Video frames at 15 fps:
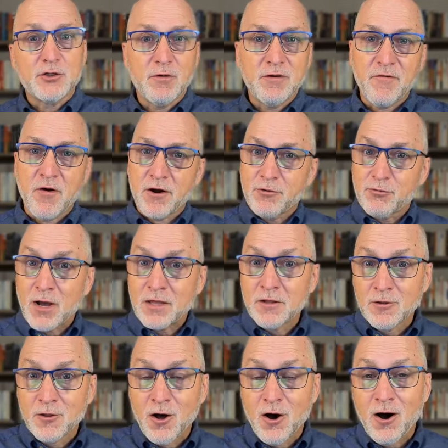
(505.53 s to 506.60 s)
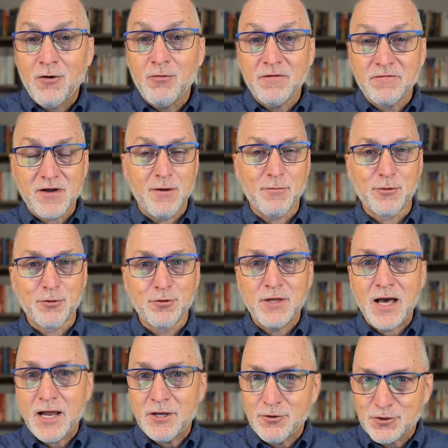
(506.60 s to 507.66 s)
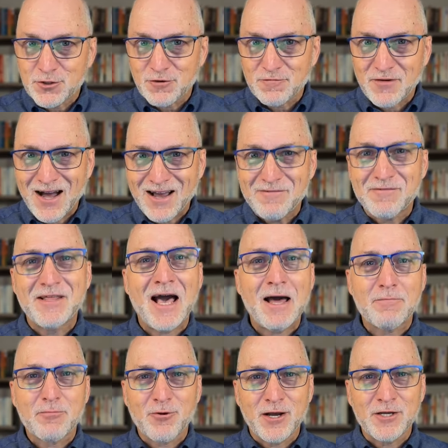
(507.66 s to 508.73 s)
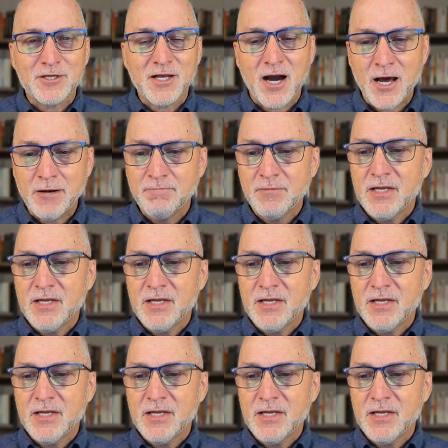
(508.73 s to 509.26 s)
We've already read the law. We've come through that. You survived that. Praise God.